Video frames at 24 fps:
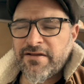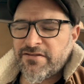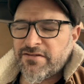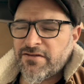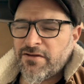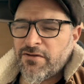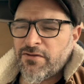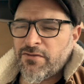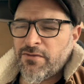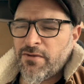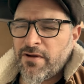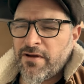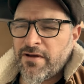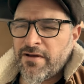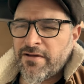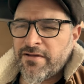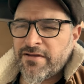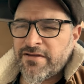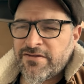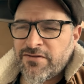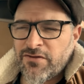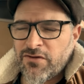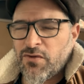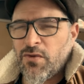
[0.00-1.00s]
so uh,
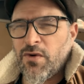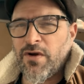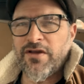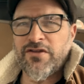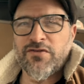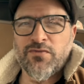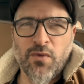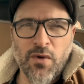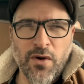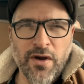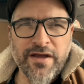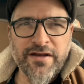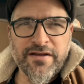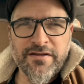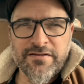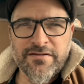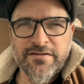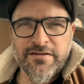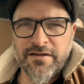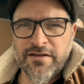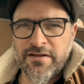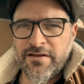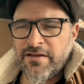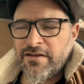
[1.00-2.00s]
it's not quite as wide as
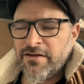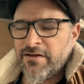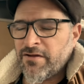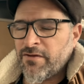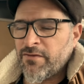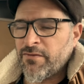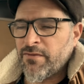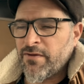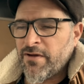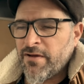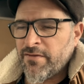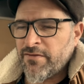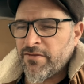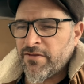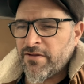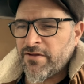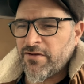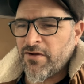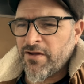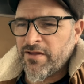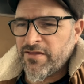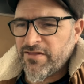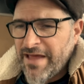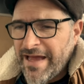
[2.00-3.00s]
you know uh, the
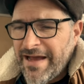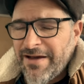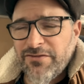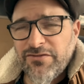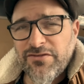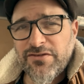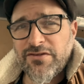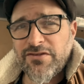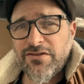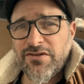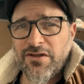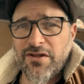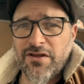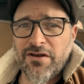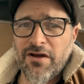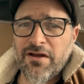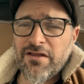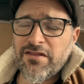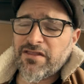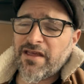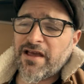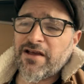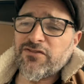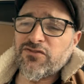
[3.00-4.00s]
9000. So the
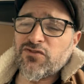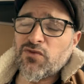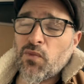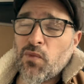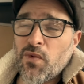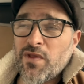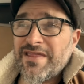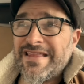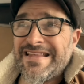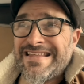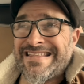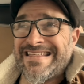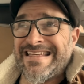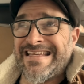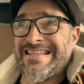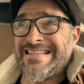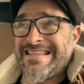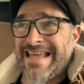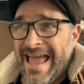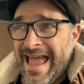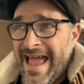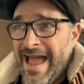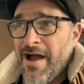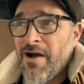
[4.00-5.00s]
9000 with the seats
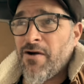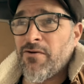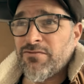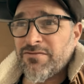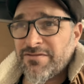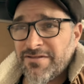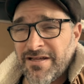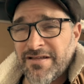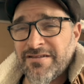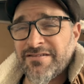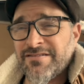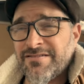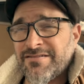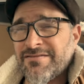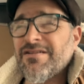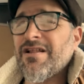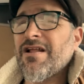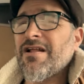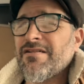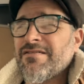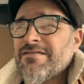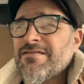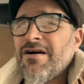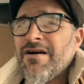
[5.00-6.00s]
out does,
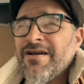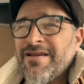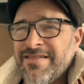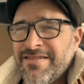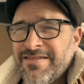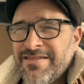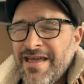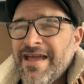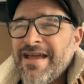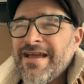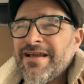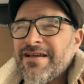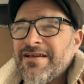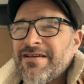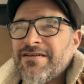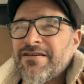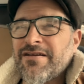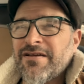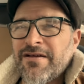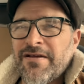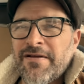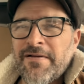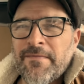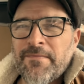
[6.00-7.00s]
I think,
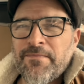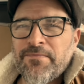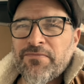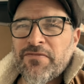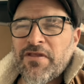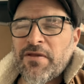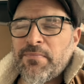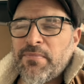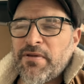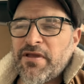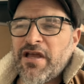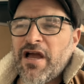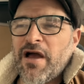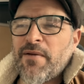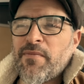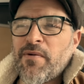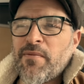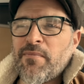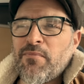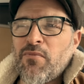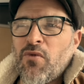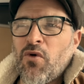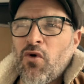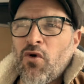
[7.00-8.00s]
become a
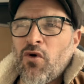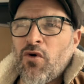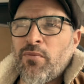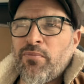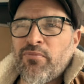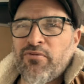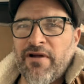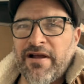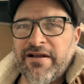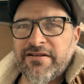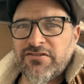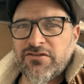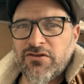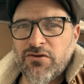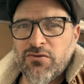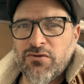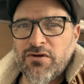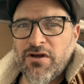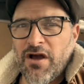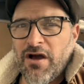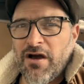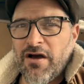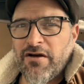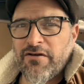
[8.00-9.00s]
more practical
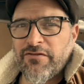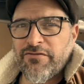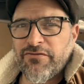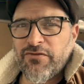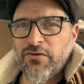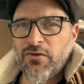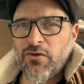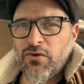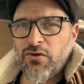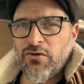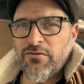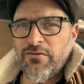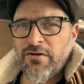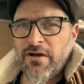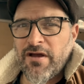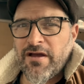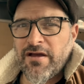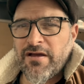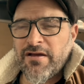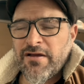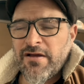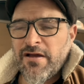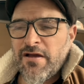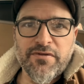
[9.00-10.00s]
car for
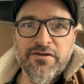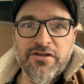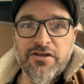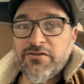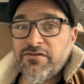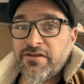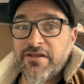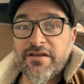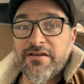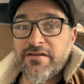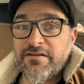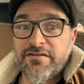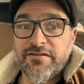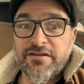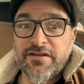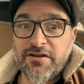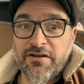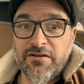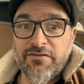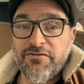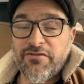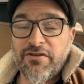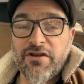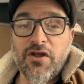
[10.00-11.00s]
uh, using as you
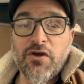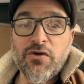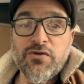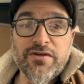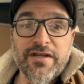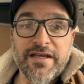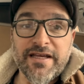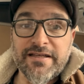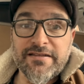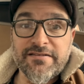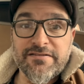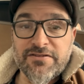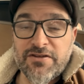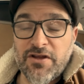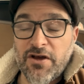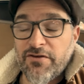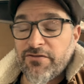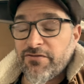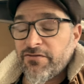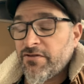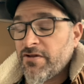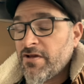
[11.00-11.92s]
know for loading and stuff